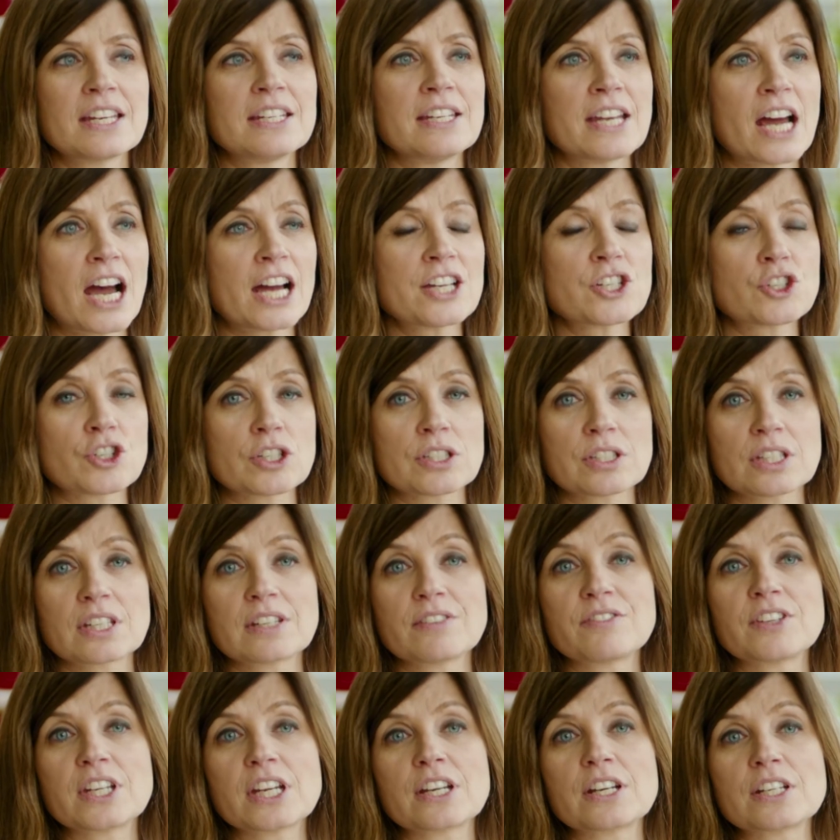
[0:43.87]
not just
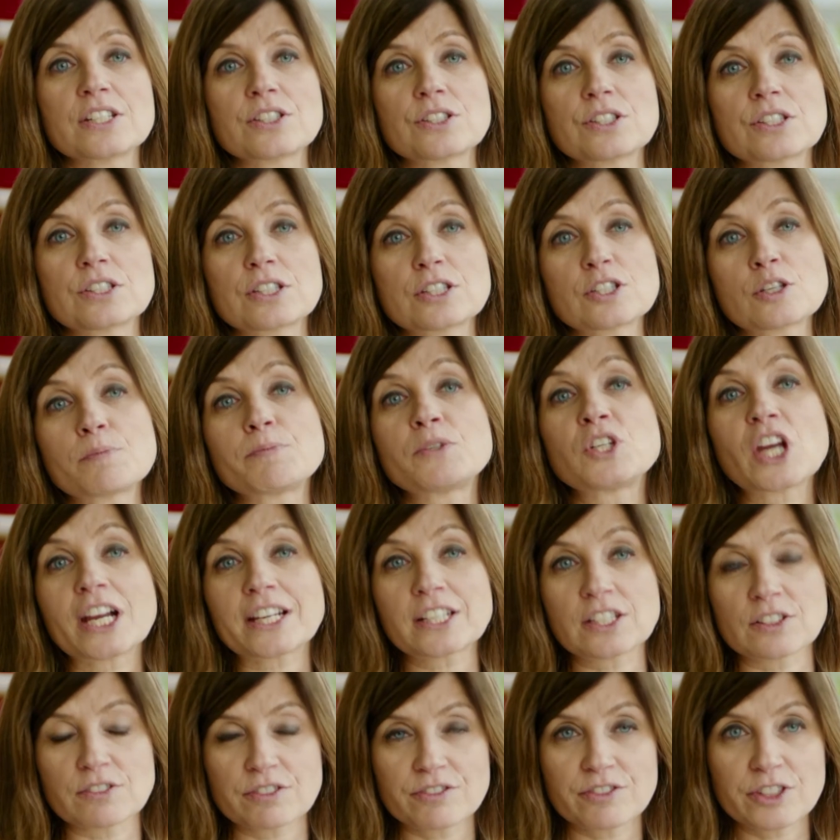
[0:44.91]
giving us
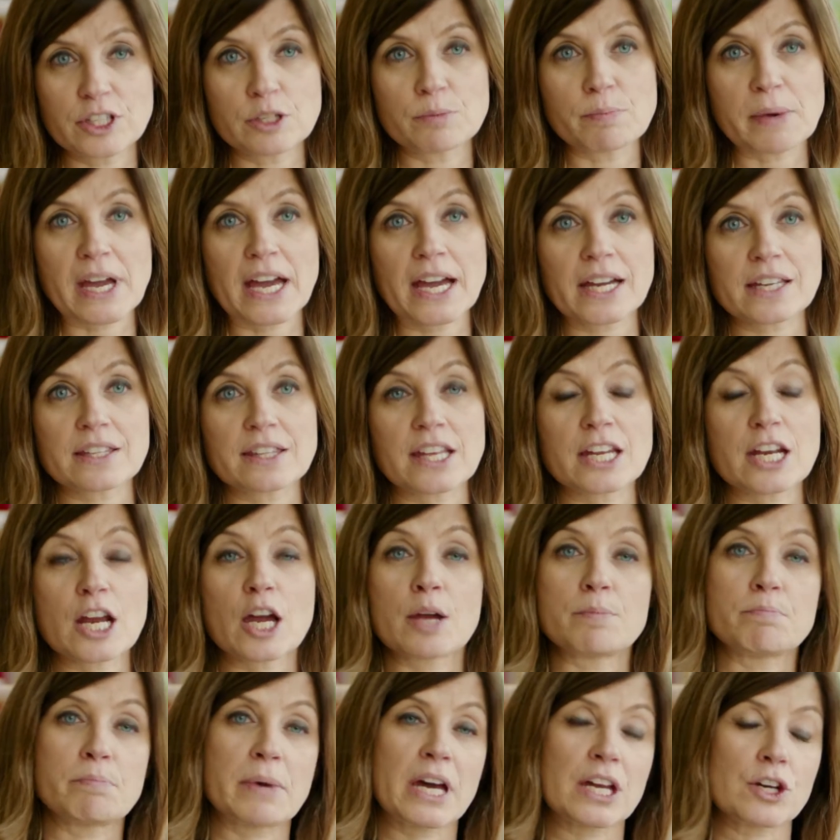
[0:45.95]
subjective feedback that
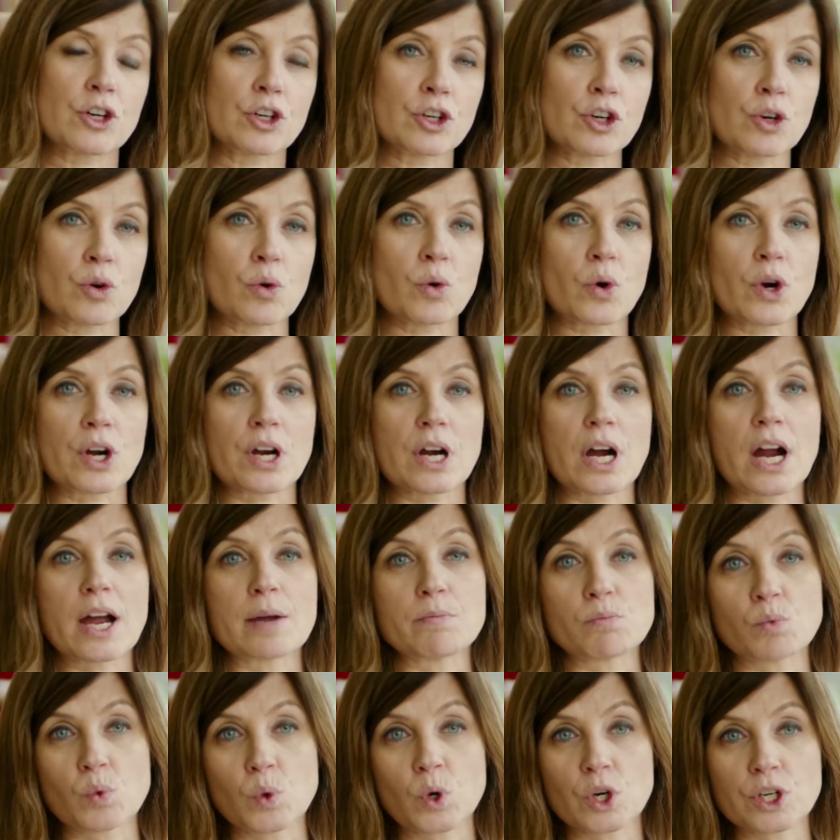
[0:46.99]
I'm better or
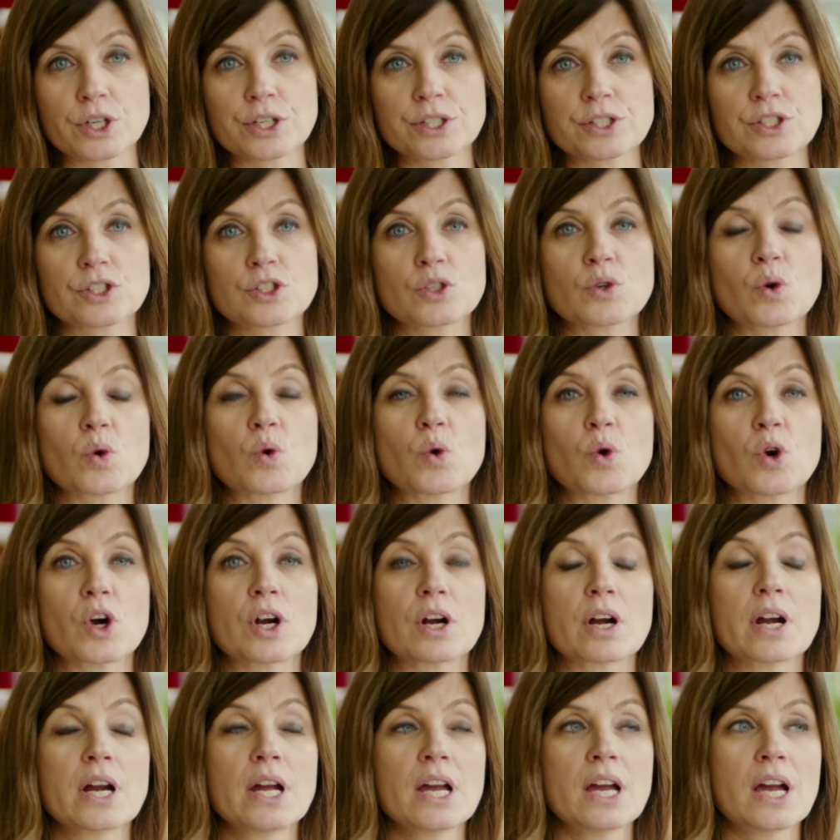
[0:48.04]
I'm worse
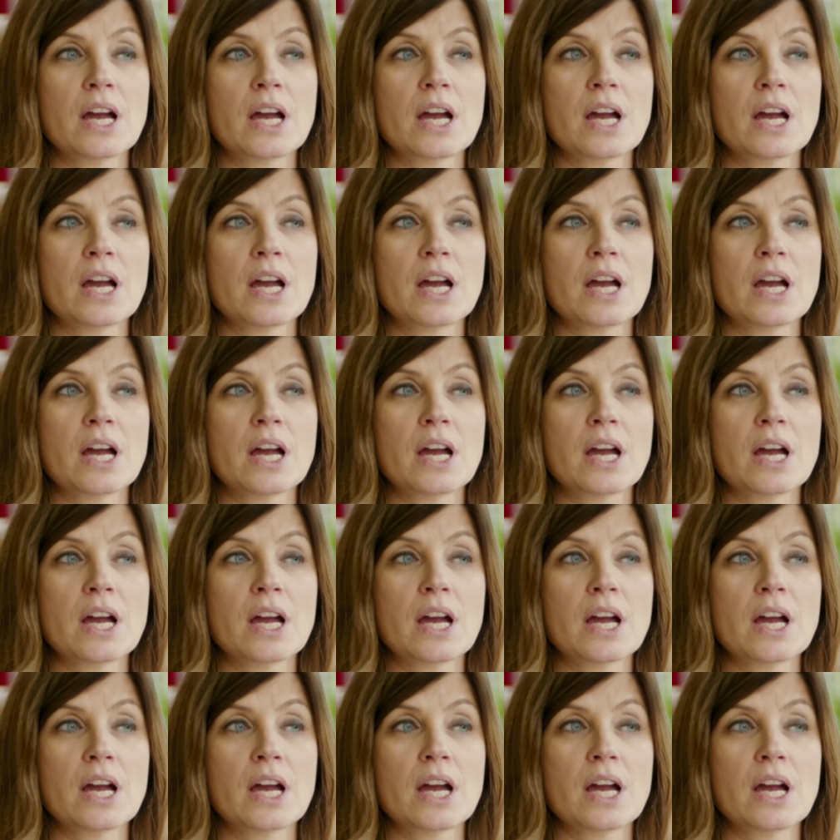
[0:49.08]
or